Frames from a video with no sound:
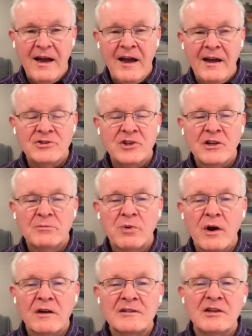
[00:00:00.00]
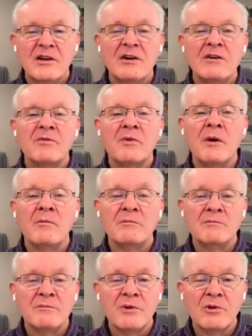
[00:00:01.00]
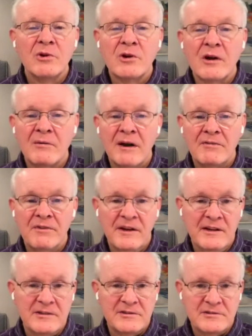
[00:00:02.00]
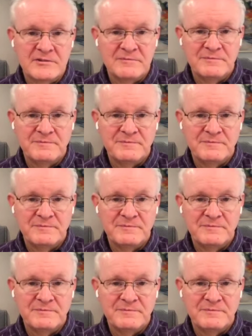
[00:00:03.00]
And she could probably tell from the look on my face